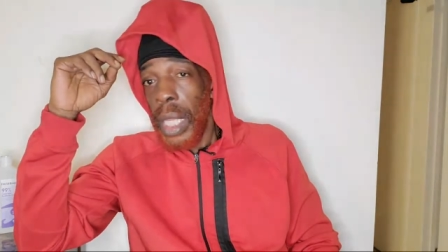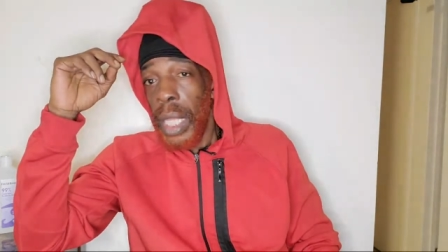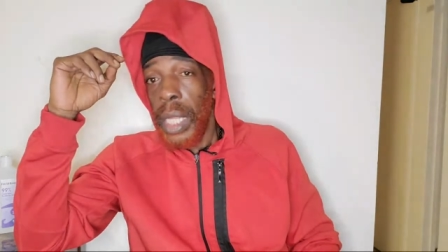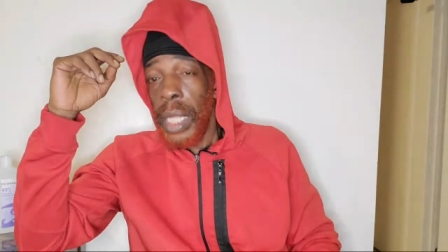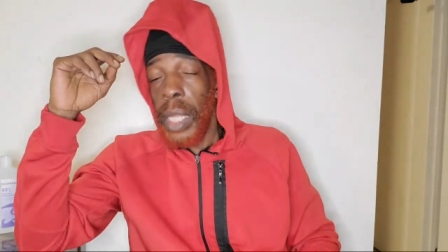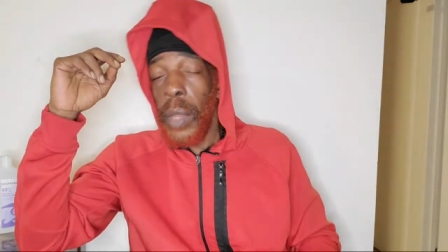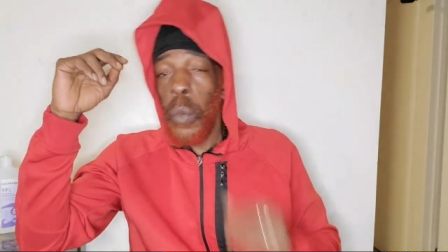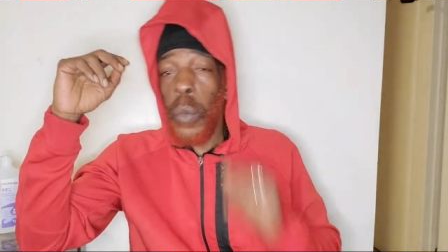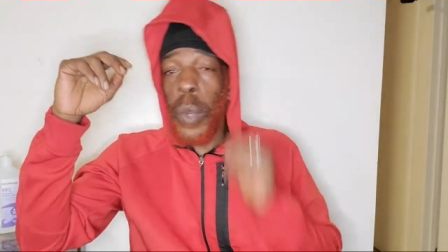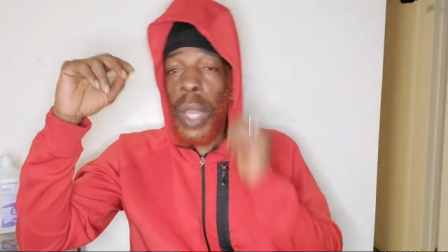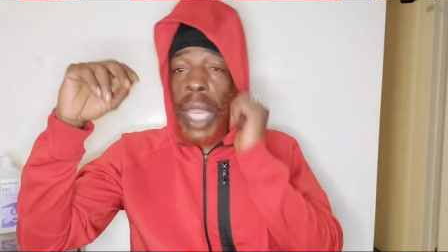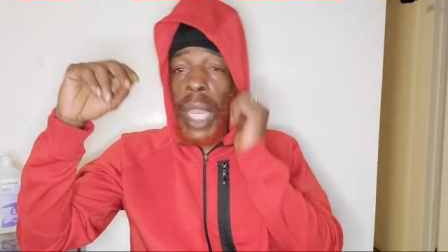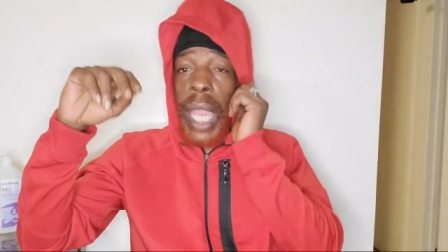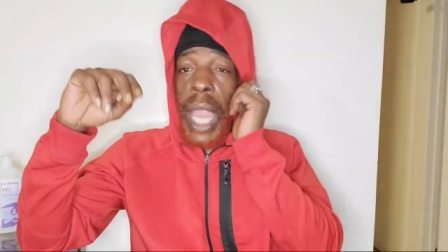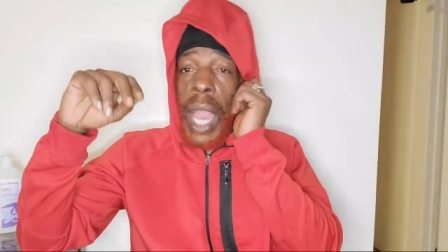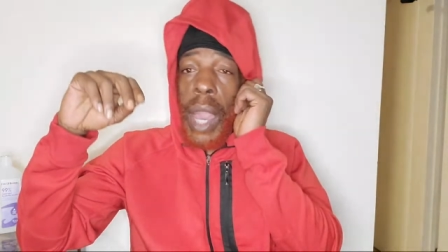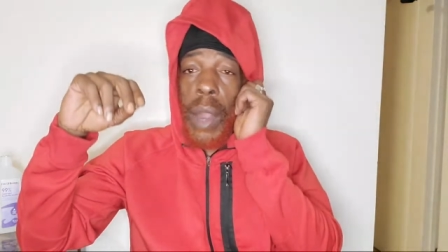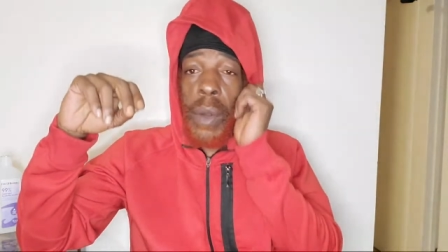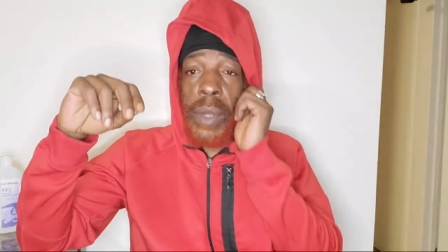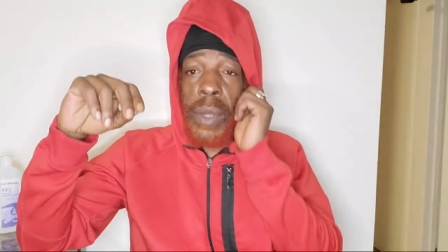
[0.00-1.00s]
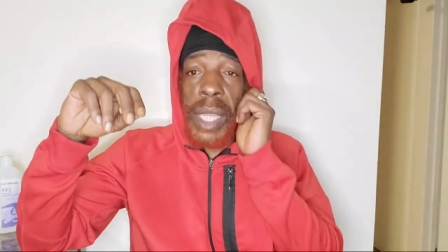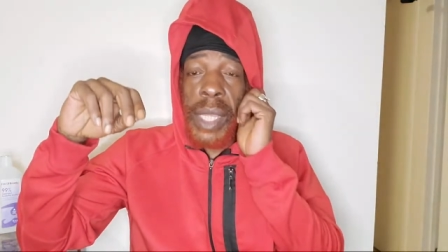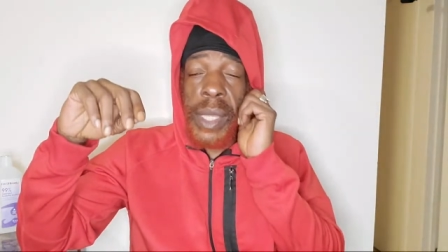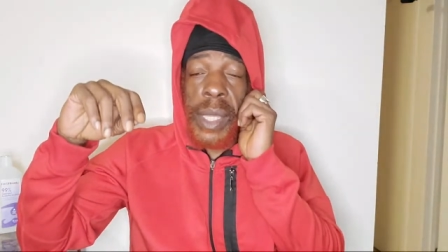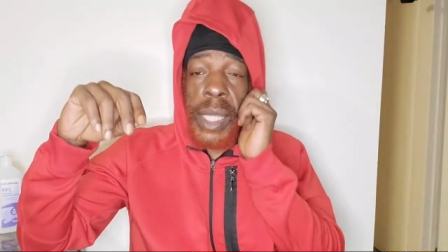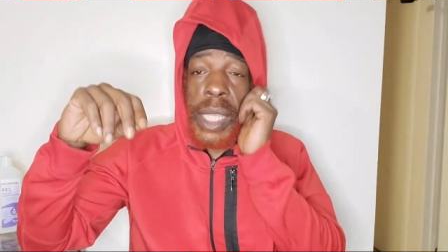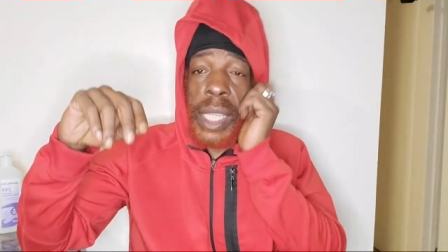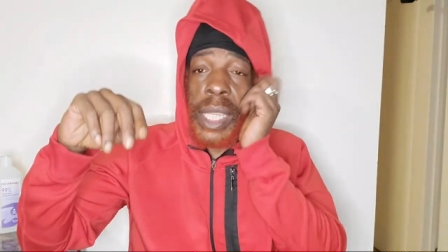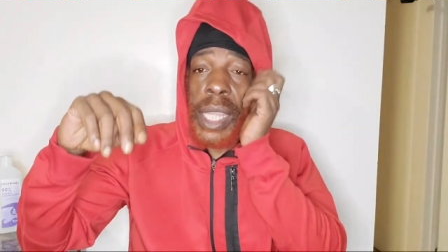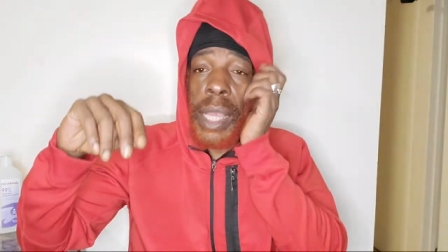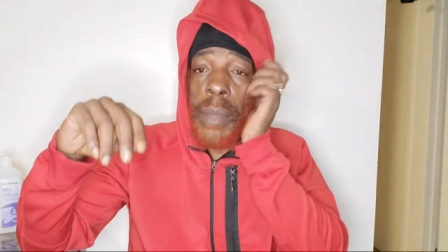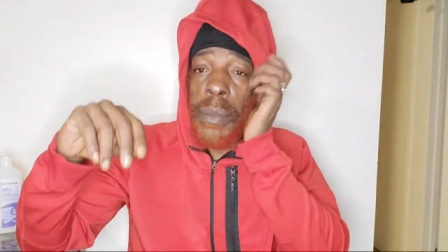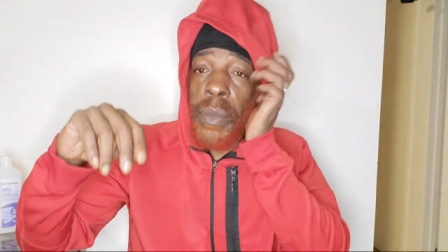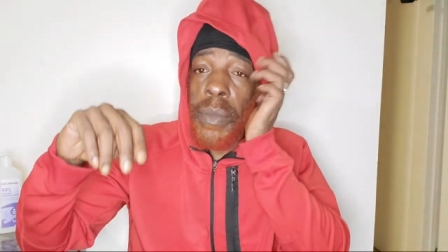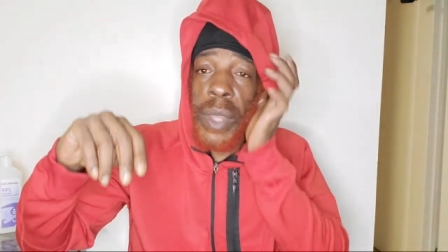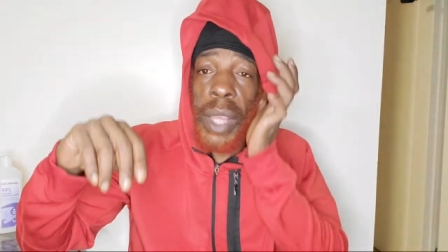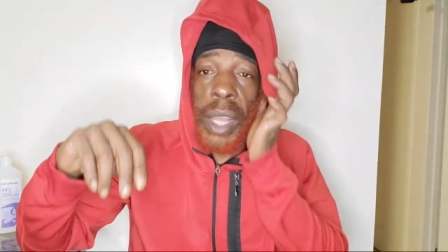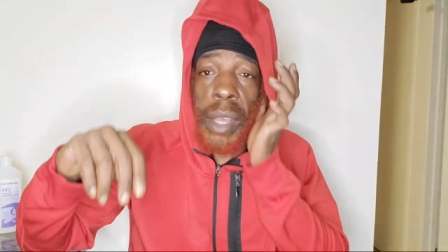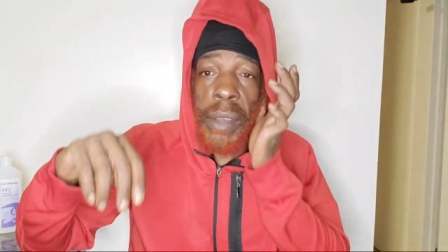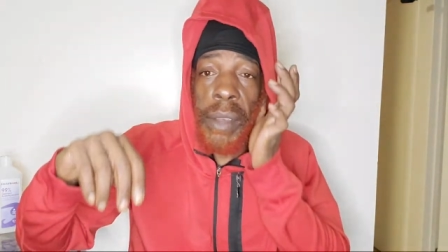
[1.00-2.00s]
the way how they see
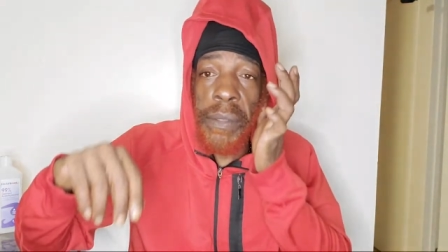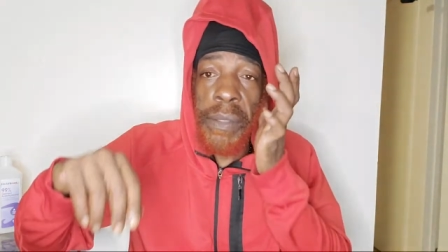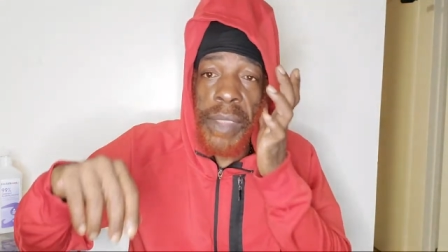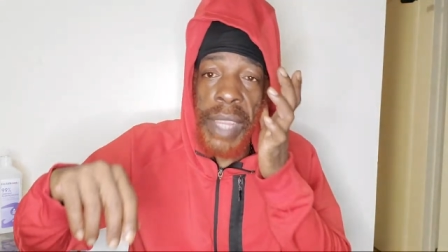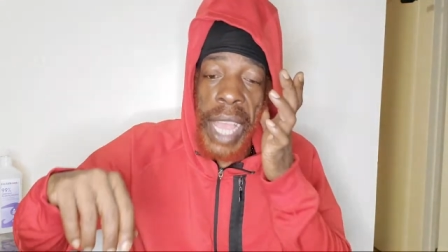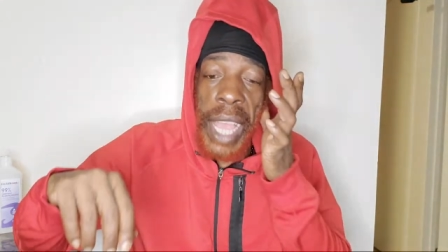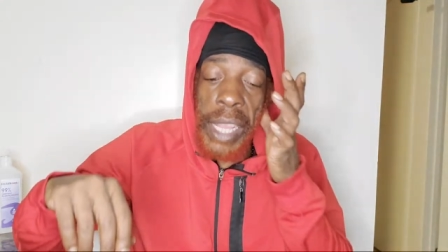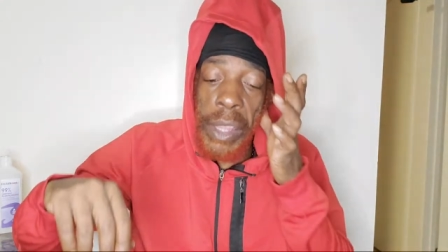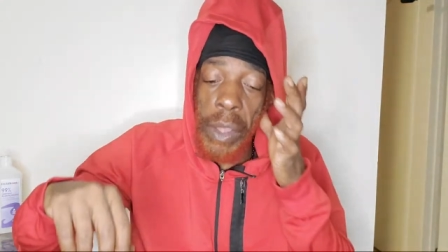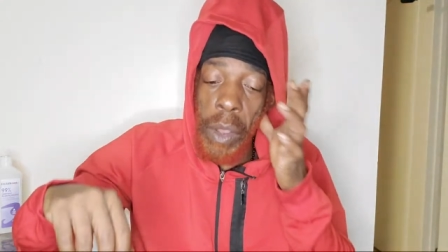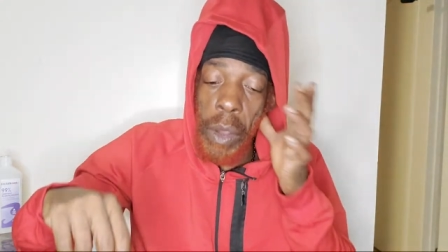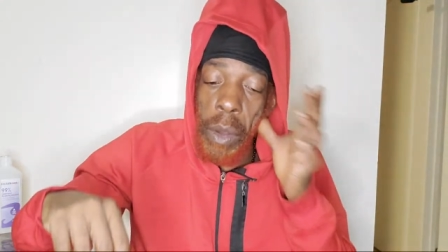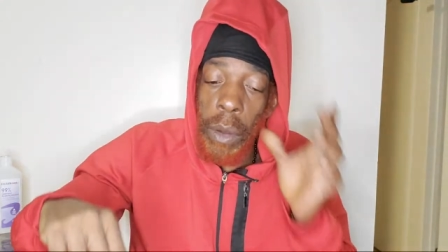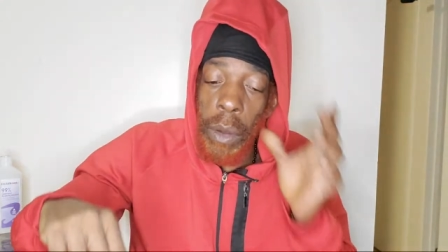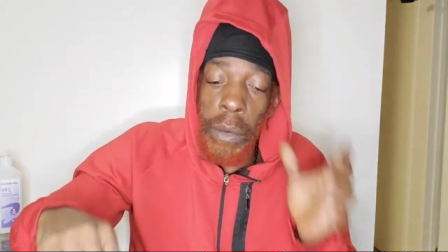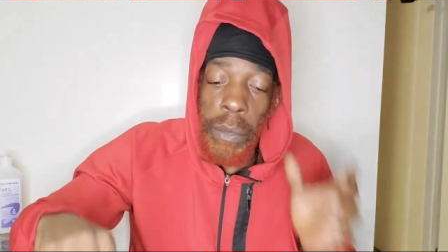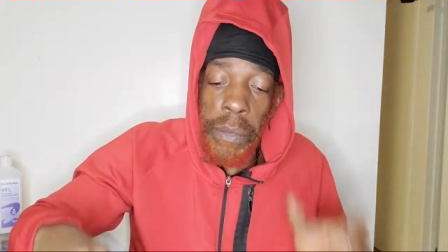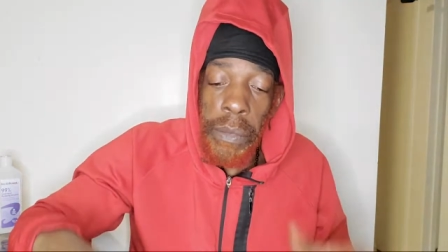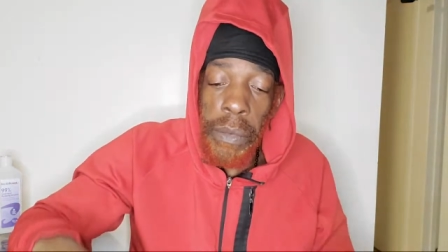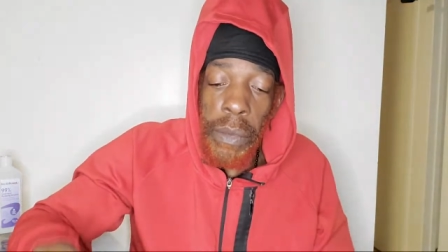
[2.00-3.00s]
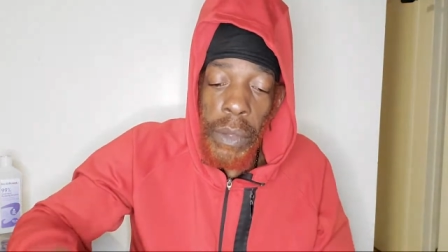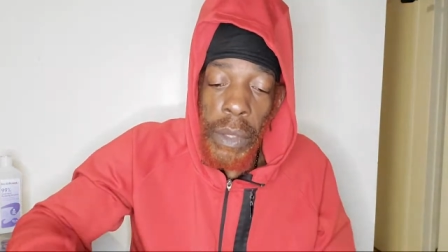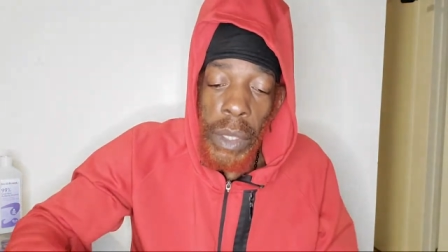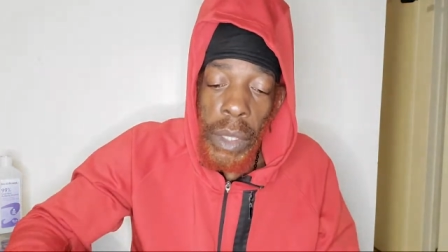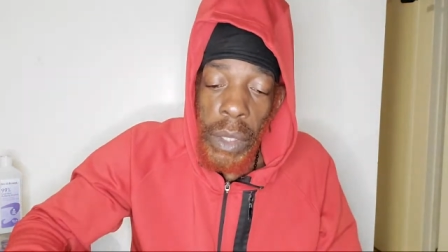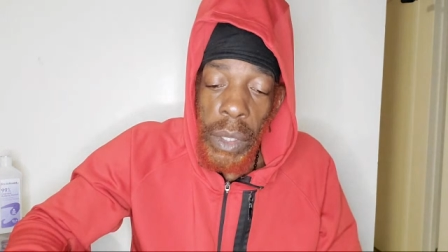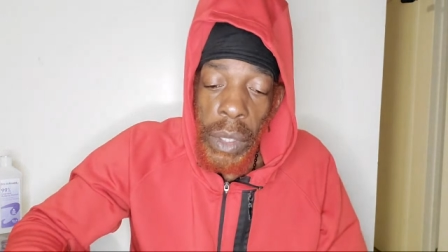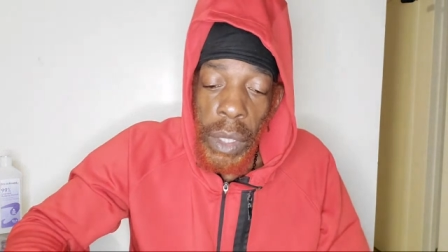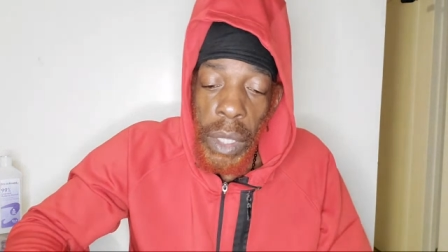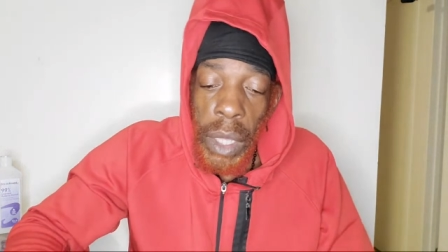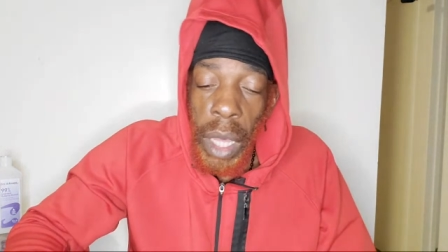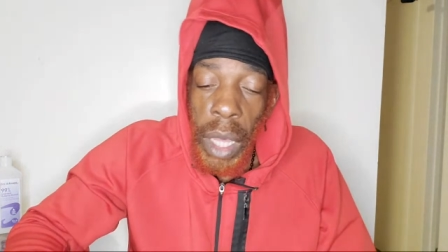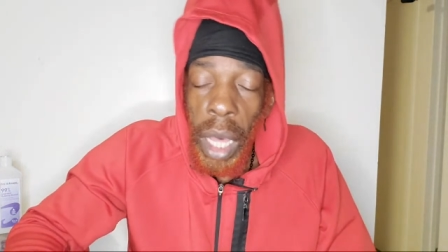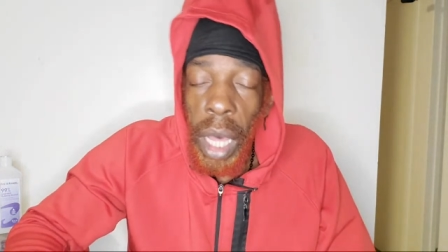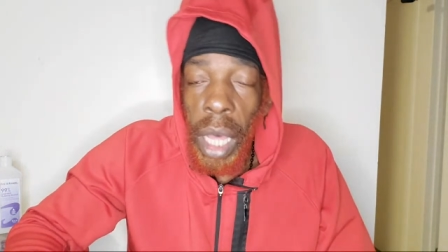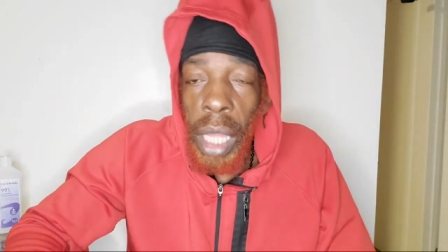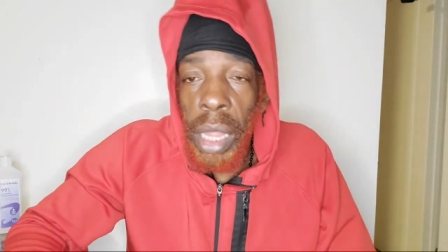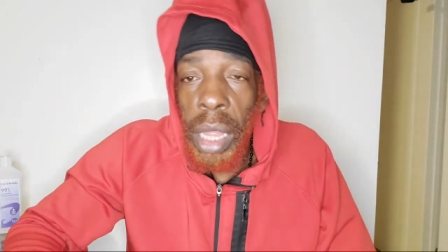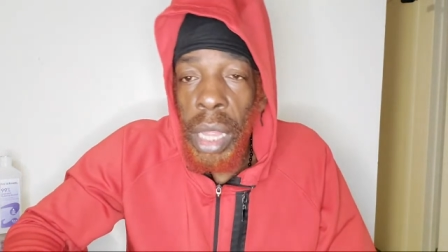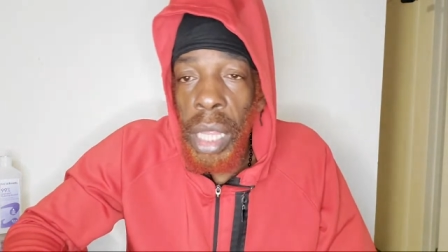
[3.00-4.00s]
themselves, not of
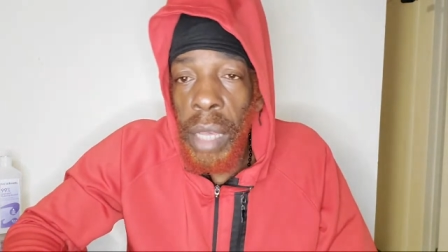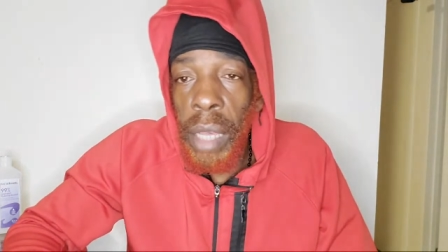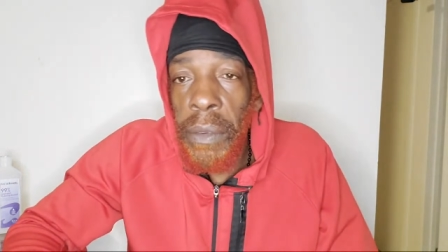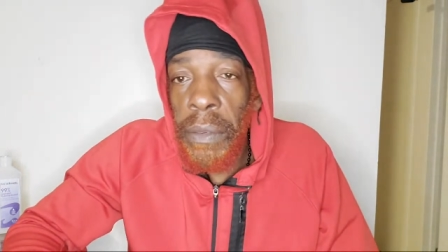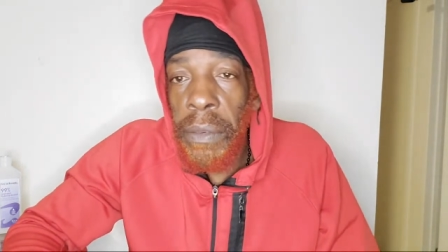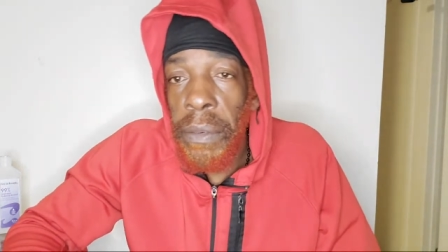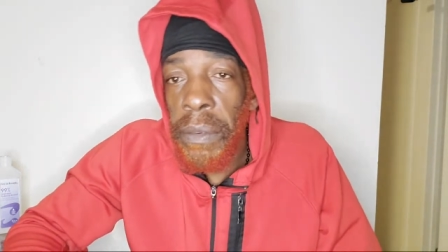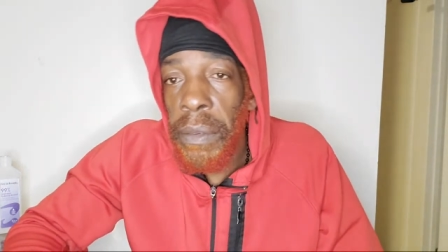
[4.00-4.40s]
a love,